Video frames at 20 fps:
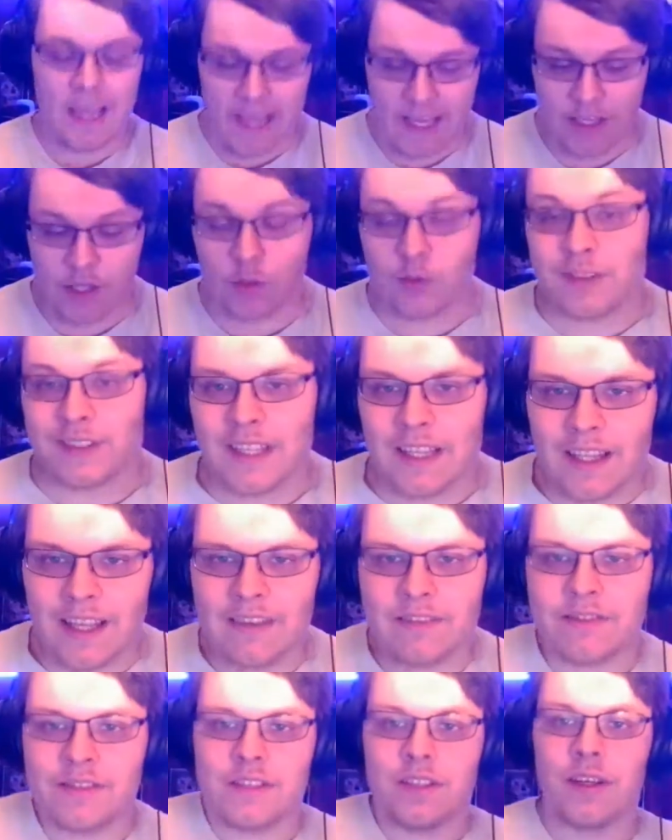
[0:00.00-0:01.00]
Ayo
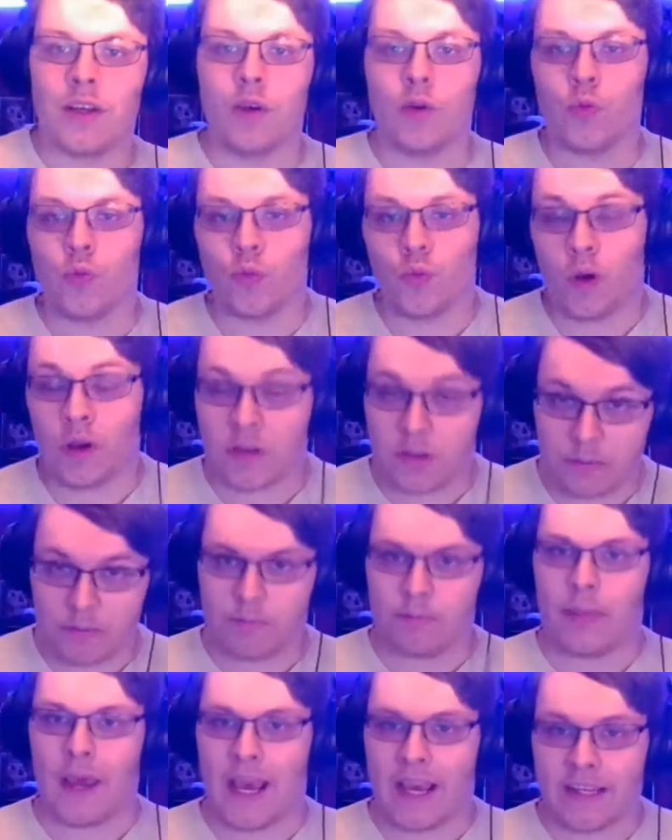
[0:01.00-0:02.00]
sellouts,
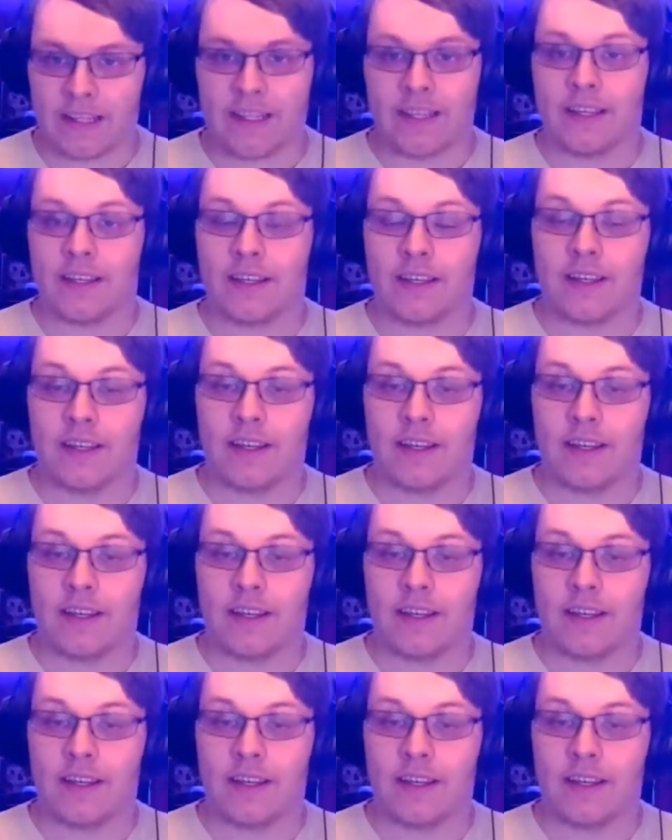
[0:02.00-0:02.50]
welcome back.